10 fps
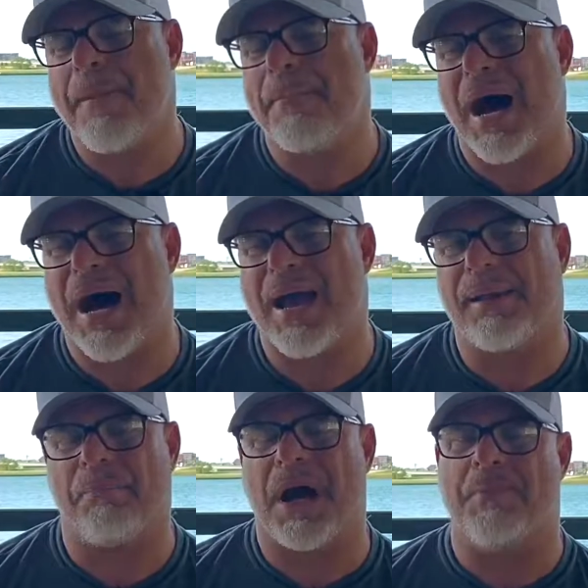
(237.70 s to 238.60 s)
buy
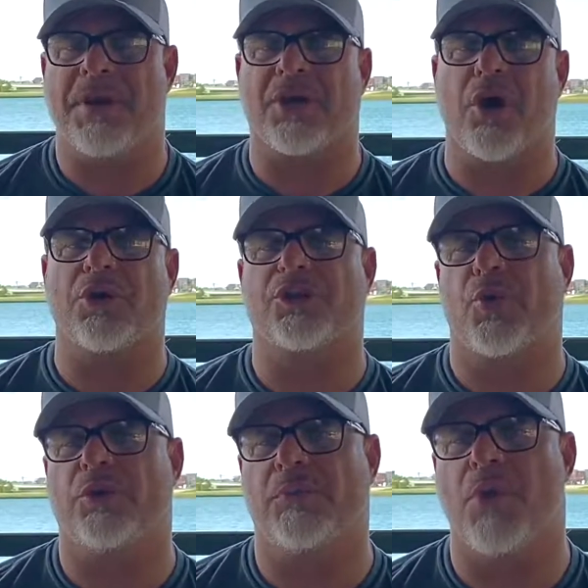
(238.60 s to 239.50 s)
my Minn Kota
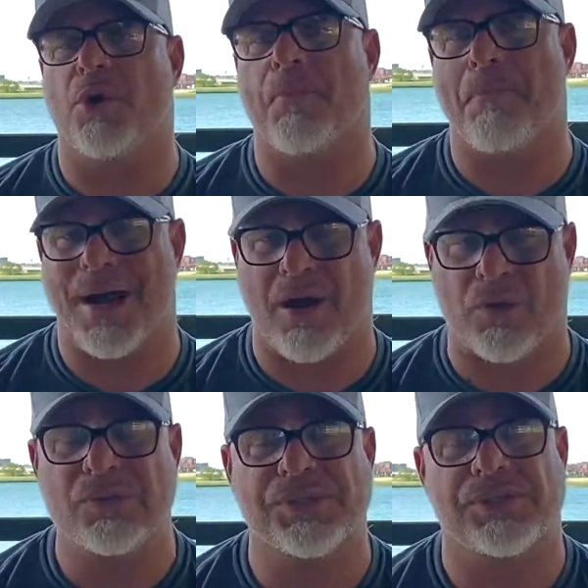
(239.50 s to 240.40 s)
trolling motor
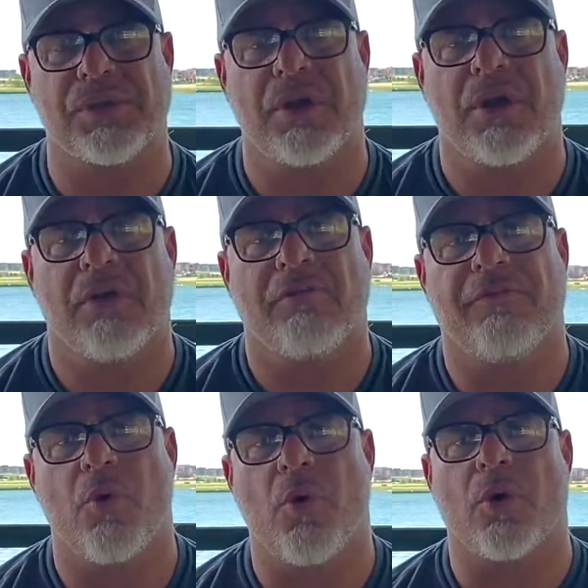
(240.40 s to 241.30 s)
mounts
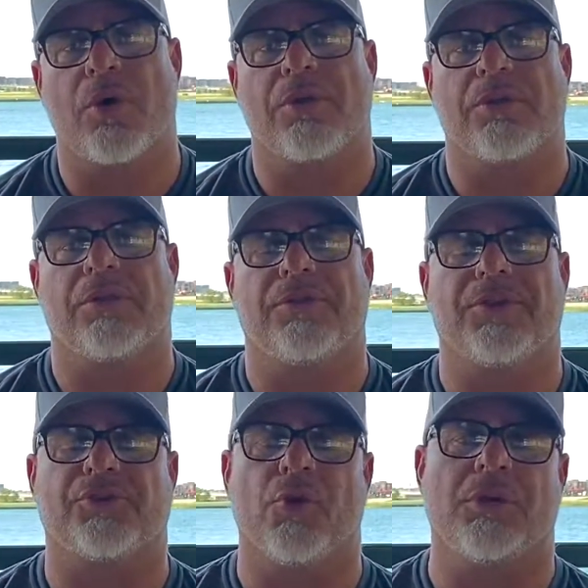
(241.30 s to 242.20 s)
for the
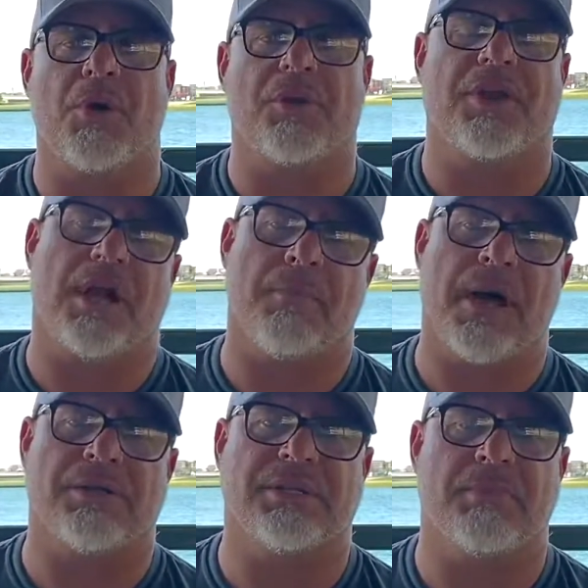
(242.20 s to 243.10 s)
trolling motor that I
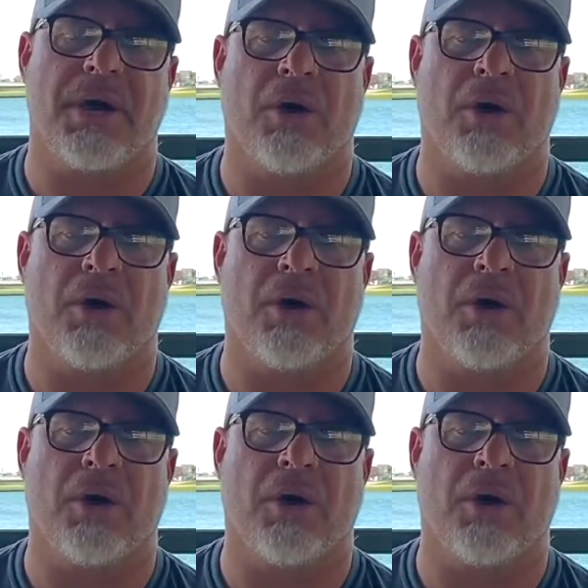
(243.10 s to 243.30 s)
mounted to the bow